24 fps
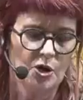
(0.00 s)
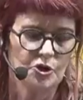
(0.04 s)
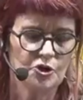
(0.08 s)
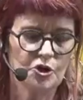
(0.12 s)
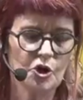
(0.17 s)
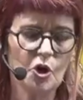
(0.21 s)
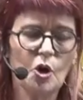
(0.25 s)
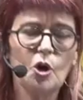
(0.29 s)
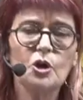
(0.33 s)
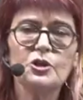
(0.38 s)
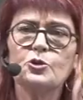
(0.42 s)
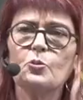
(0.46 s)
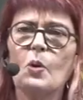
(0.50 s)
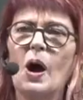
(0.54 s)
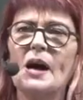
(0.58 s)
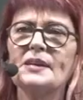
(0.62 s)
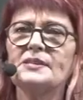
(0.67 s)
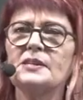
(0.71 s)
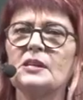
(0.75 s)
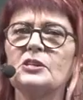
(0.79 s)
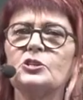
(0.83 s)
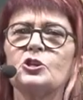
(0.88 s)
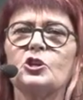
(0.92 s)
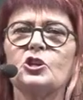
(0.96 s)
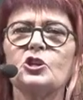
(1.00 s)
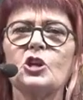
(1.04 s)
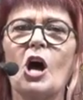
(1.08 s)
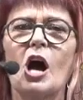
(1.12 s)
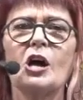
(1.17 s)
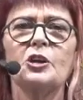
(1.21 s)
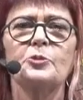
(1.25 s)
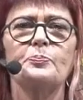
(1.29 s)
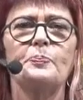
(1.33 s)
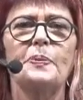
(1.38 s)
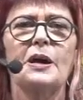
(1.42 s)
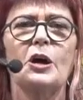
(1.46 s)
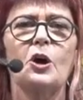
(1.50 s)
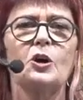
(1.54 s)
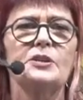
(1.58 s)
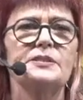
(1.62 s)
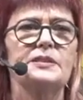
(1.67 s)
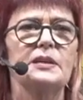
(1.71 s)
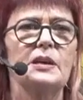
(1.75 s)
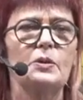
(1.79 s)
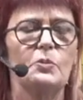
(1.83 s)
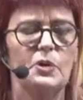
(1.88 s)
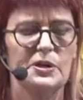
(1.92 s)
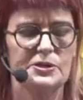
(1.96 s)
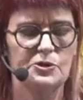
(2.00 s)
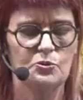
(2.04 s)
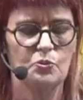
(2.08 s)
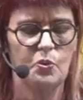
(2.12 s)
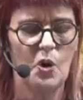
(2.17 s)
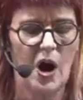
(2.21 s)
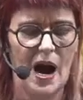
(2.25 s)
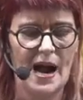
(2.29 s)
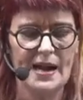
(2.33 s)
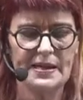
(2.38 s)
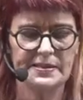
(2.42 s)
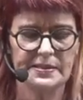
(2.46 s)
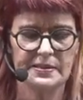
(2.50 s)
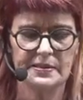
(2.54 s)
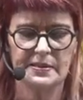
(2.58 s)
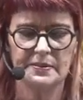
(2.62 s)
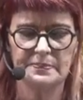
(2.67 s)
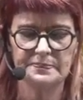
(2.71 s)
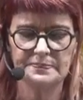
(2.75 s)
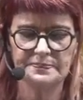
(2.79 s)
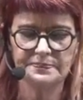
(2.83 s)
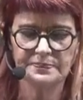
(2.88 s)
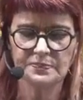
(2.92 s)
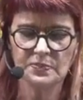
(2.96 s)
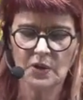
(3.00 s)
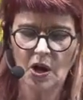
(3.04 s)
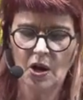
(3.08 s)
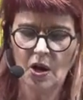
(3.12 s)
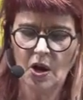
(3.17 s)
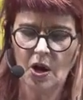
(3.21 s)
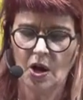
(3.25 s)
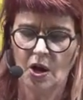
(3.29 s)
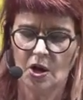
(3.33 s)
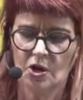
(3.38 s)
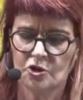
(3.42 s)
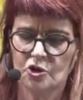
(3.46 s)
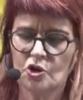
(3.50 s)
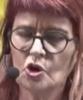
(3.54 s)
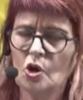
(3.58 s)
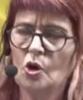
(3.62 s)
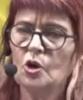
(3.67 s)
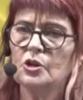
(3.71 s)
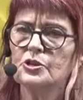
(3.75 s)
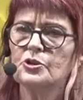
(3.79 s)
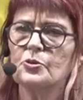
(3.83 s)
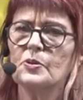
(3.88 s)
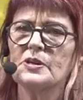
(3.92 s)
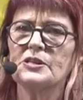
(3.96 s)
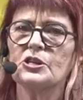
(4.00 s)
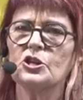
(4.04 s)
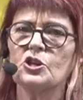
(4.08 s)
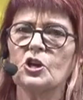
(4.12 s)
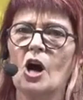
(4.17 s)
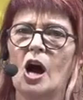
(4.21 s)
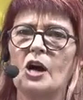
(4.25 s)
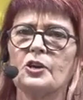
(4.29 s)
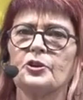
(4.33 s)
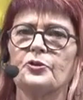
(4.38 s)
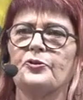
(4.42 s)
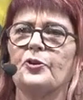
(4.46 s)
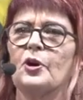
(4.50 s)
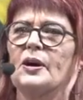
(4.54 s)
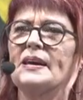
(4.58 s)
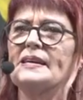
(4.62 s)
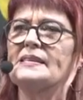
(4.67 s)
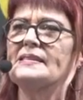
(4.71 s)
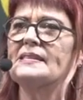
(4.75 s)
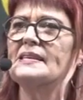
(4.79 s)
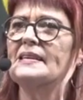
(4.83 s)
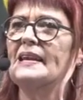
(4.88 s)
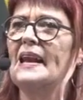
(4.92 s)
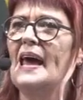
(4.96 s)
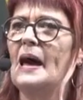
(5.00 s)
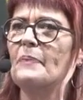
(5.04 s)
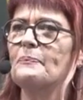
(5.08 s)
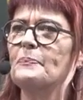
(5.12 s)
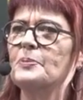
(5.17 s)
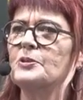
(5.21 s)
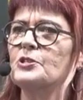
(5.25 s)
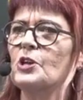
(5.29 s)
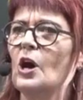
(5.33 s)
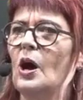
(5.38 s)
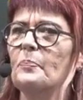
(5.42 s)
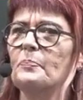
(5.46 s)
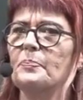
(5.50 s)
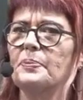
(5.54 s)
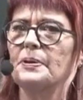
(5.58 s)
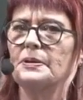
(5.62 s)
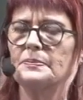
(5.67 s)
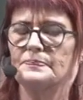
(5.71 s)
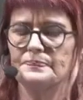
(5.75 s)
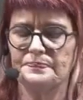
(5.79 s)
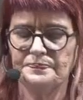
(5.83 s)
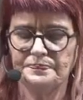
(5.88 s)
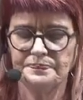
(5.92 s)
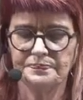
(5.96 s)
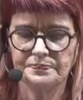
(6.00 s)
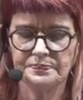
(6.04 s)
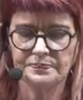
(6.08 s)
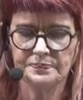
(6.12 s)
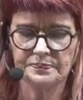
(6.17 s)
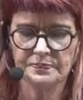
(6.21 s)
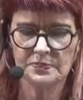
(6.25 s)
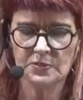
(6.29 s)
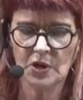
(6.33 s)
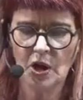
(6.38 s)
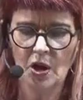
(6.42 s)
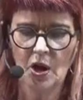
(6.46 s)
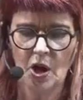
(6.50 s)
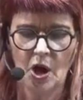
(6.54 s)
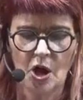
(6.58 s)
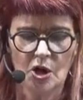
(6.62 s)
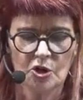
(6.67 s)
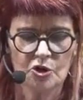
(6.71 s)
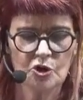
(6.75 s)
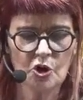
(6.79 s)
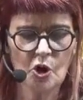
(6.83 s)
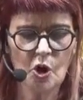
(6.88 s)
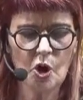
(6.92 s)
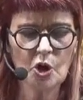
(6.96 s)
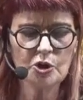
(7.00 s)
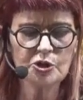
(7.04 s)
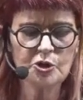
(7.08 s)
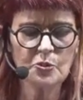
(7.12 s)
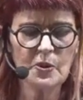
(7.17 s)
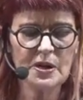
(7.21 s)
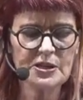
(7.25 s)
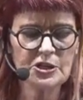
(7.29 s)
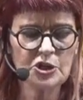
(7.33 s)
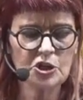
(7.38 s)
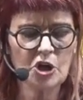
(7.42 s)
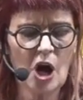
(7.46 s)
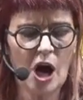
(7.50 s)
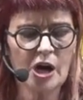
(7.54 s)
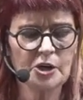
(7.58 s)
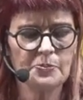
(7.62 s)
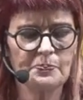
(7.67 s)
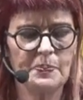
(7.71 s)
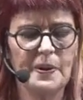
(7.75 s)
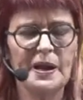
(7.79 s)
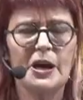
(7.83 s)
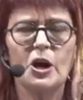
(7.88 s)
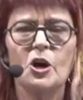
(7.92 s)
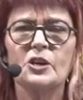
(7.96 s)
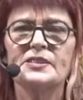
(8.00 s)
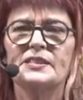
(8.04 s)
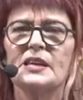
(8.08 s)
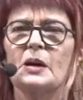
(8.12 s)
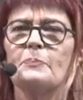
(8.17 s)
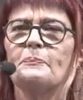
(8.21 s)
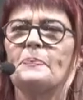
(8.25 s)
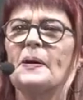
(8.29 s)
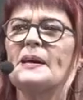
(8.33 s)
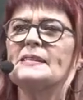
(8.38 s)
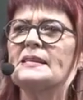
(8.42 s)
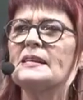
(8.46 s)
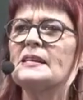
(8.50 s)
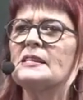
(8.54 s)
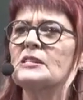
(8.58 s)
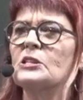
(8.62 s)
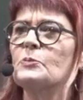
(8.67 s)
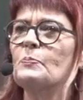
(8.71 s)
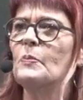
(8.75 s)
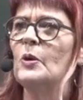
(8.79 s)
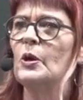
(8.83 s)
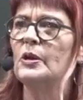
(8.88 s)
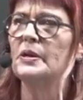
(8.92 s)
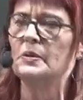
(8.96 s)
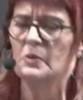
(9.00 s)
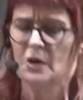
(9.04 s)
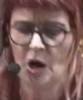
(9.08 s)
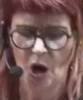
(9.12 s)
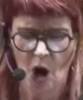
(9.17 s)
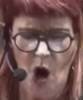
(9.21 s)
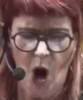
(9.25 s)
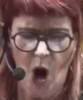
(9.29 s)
Jules wasn't shot because he was white. Jules was shot for his laptop. Jules was shot because a businessman